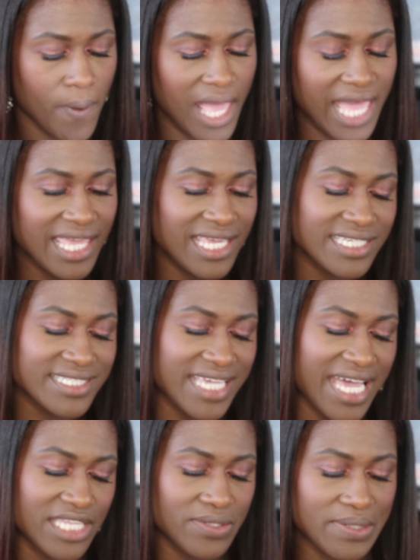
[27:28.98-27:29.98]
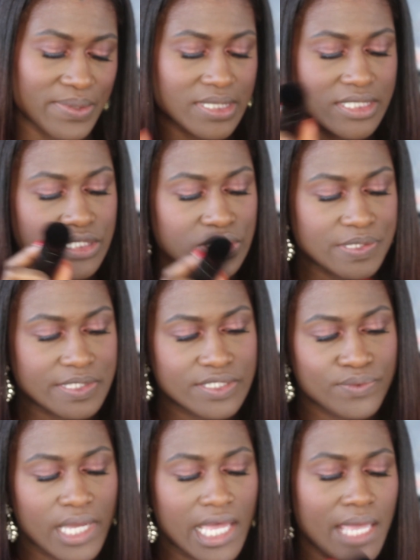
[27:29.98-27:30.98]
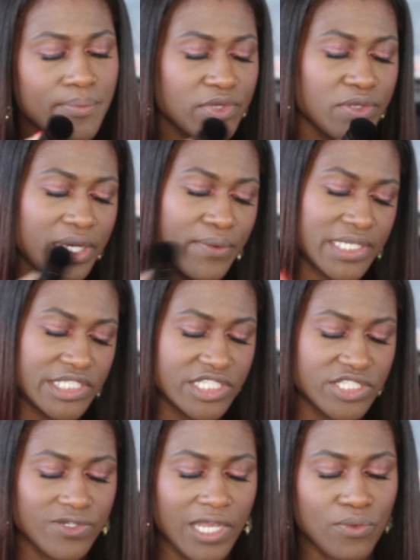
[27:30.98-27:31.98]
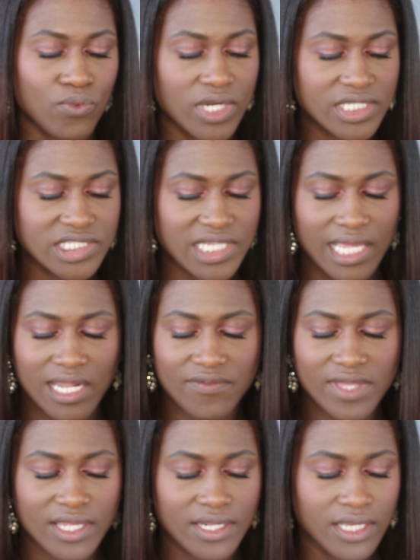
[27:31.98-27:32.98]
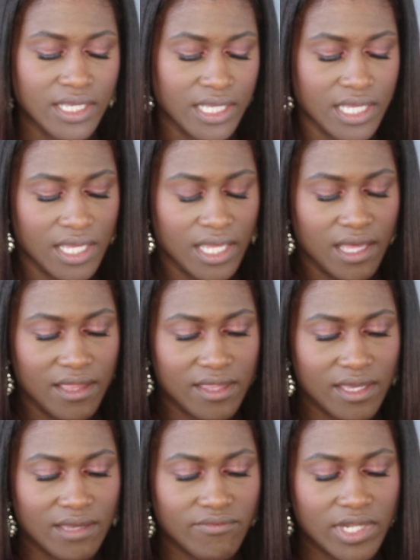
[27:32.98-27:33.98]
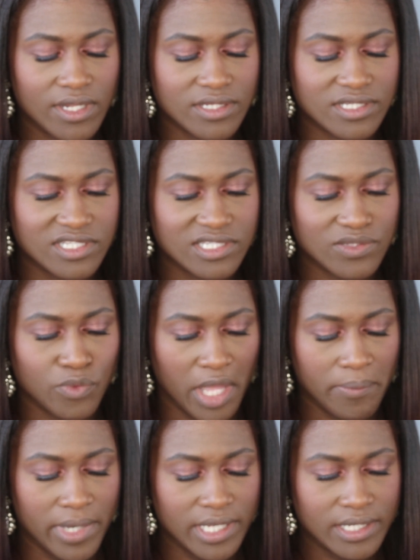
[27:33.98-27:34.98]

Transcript: I can't decide, do I want to do the swipe or do I want to just try one shade of it? I think I'm gonna swipe